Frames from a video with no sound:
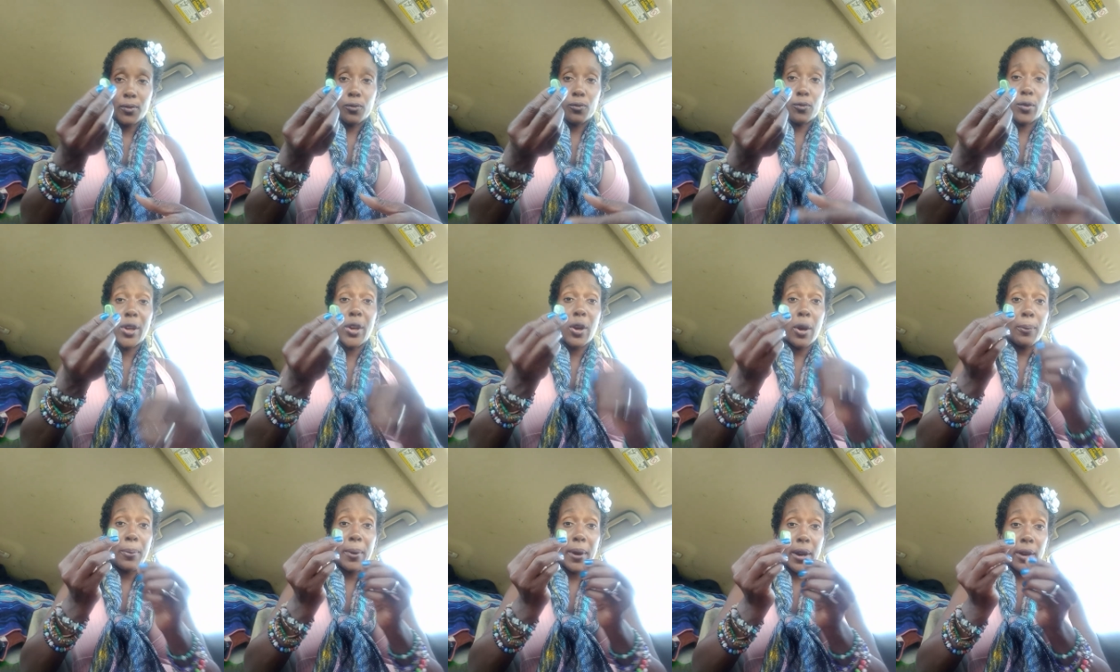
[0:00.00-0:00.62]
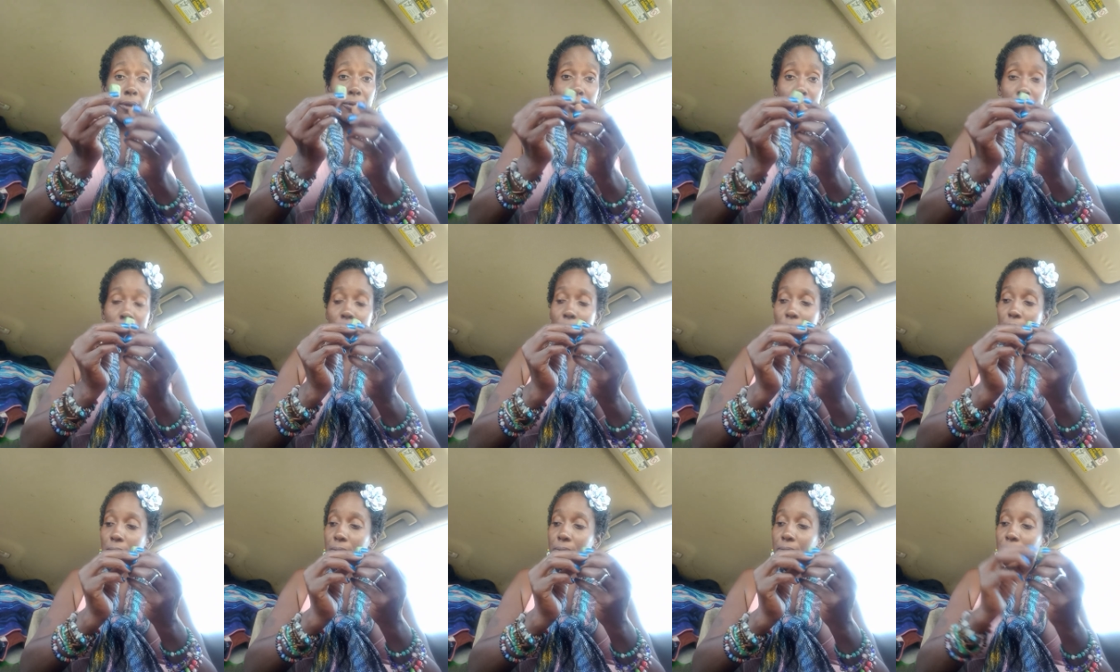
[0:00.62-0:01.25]
we are powerful
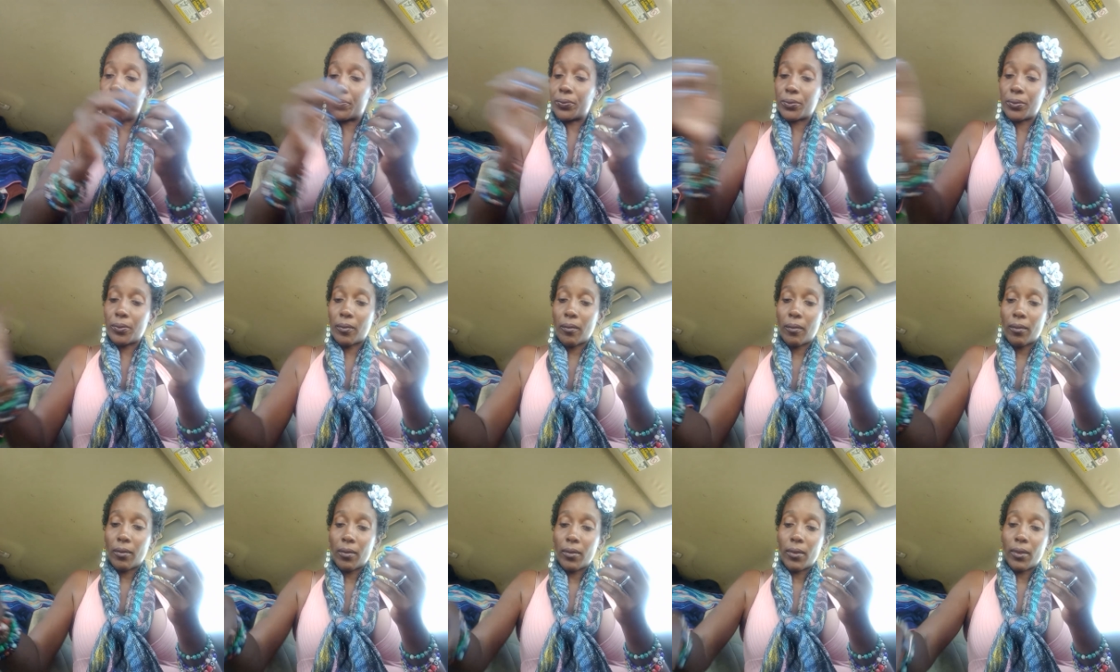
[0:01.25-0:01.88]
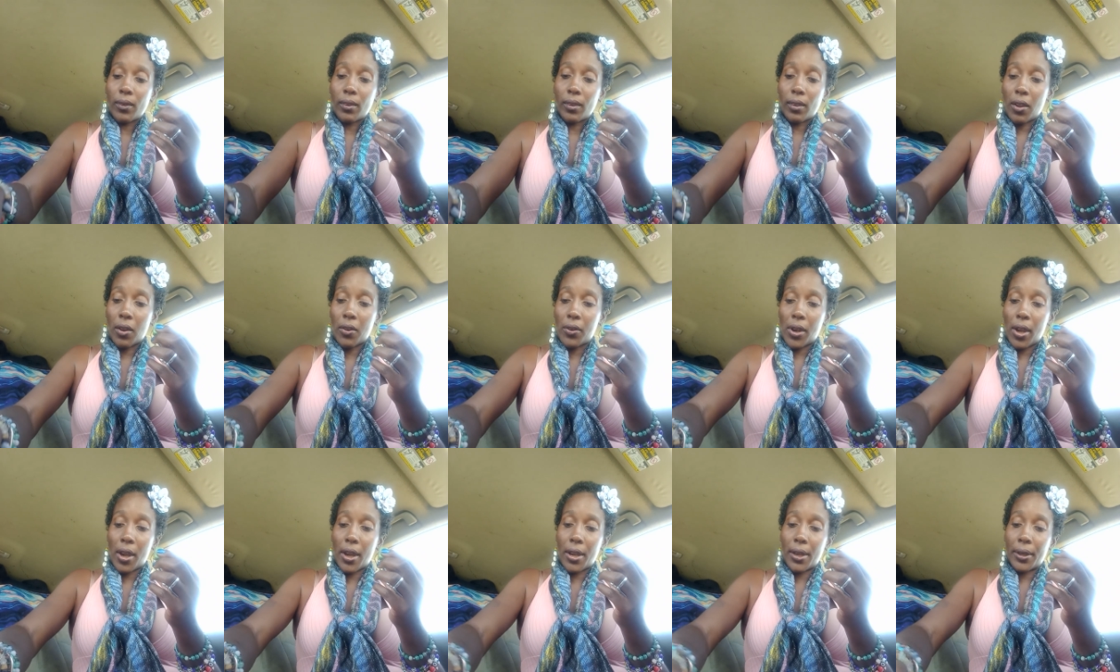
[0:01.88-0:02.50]
too.
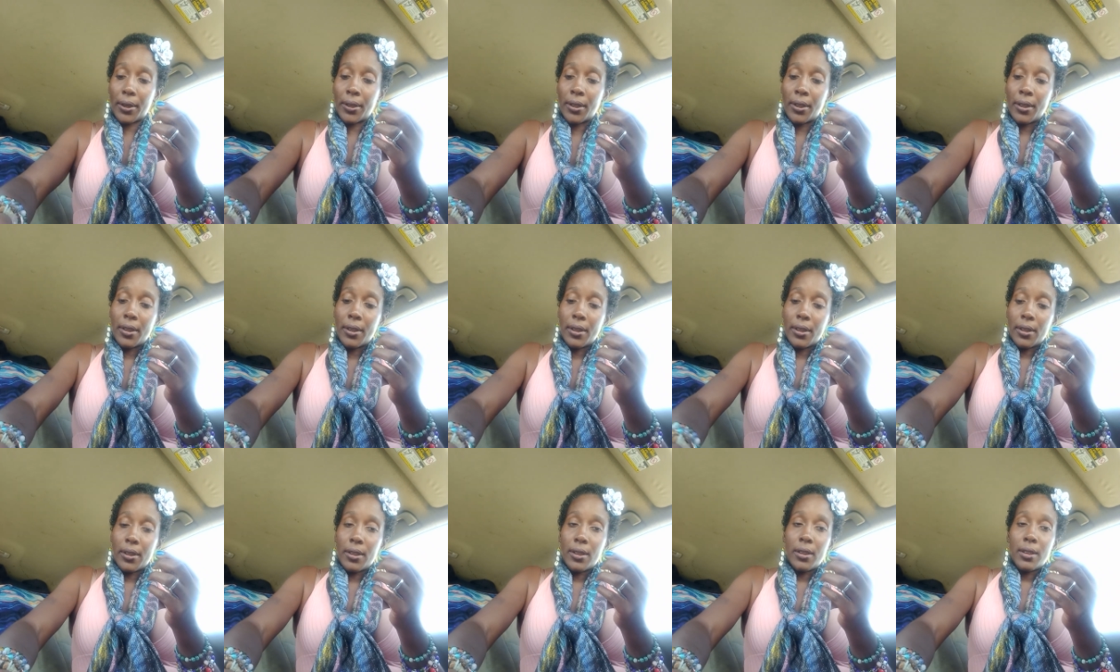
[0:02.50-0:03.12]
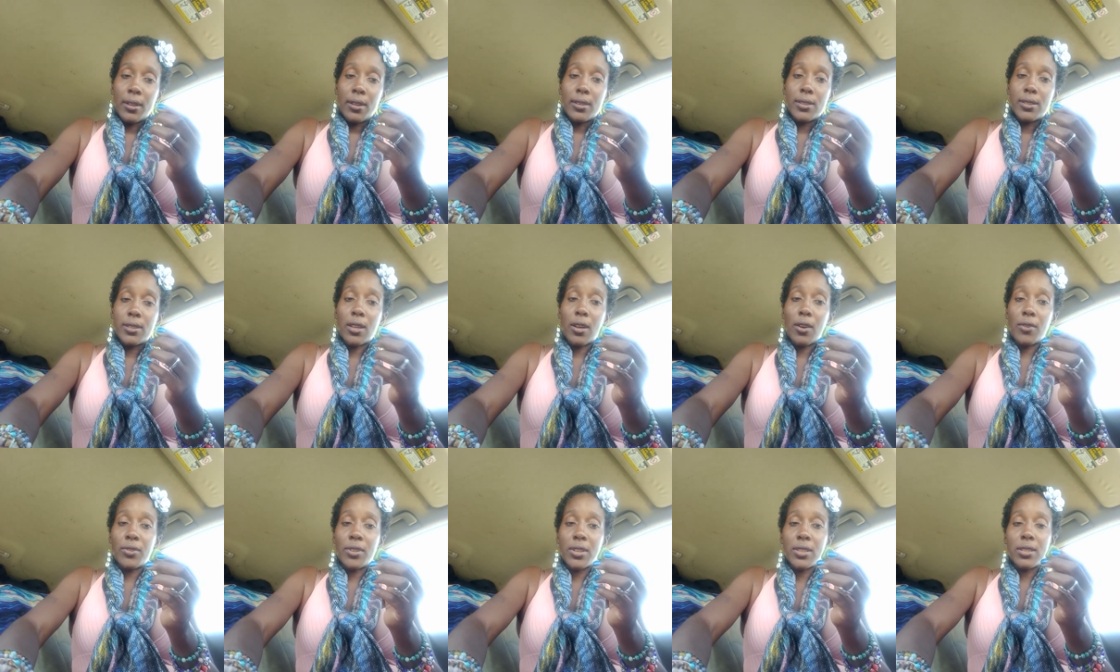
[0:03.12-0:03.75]
Okay?
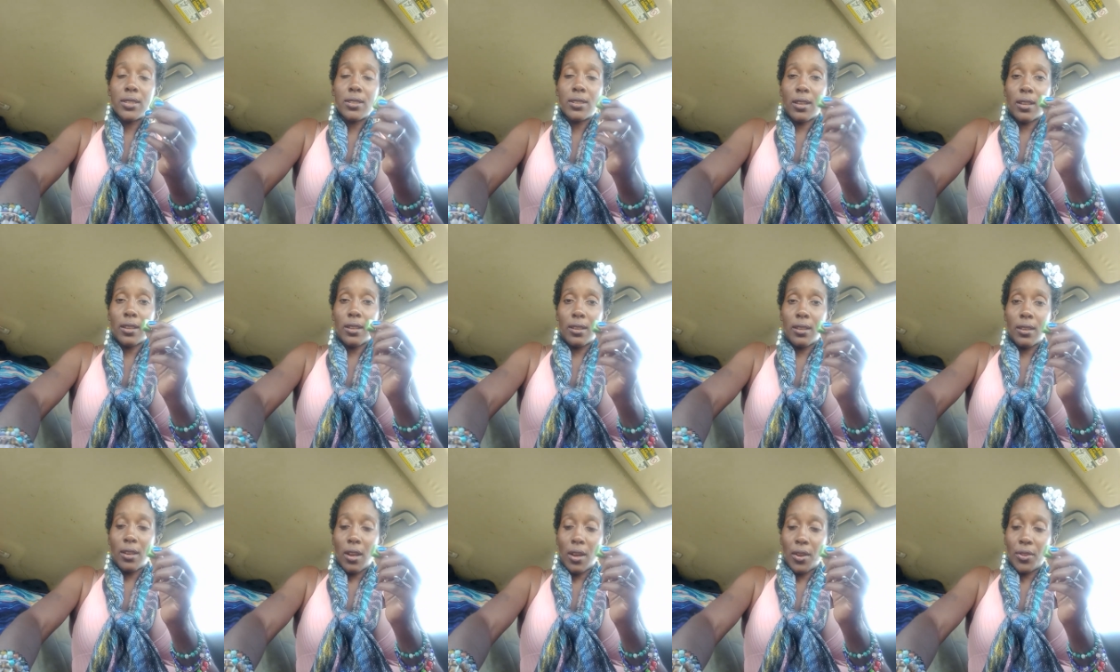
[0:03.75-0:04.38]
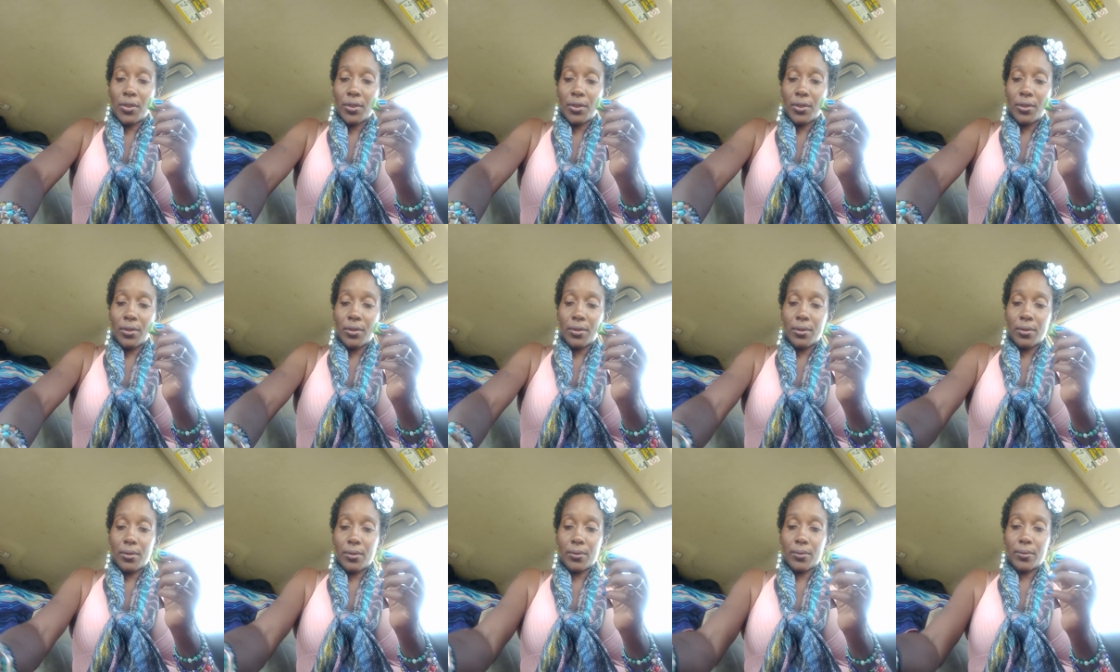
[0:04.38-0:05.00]
So this is
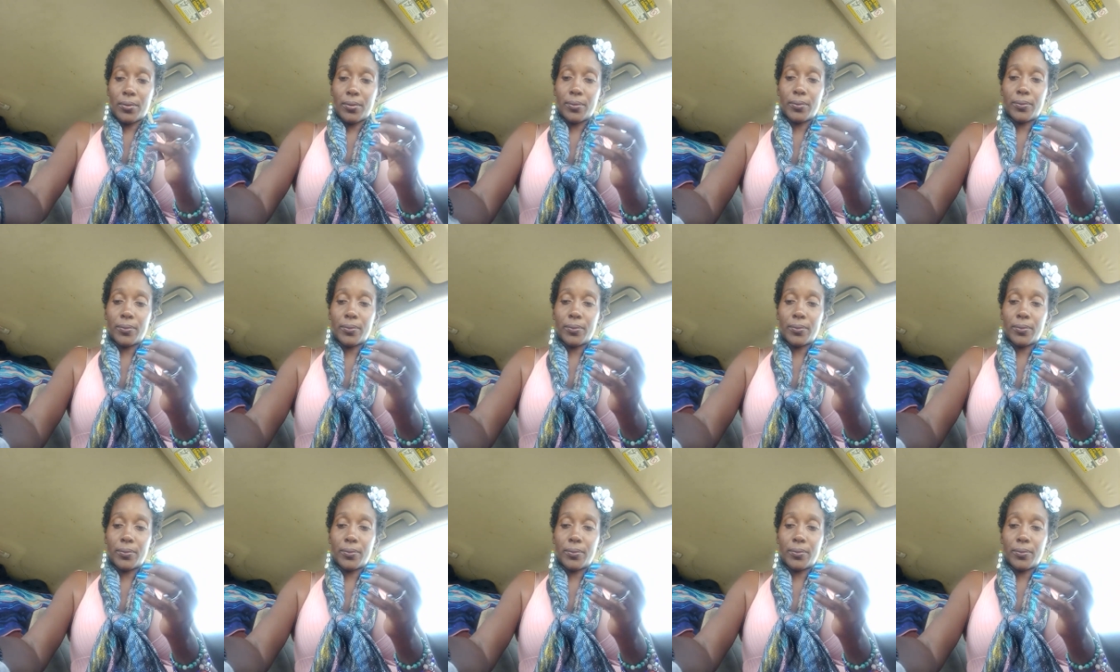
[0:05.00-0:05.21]
another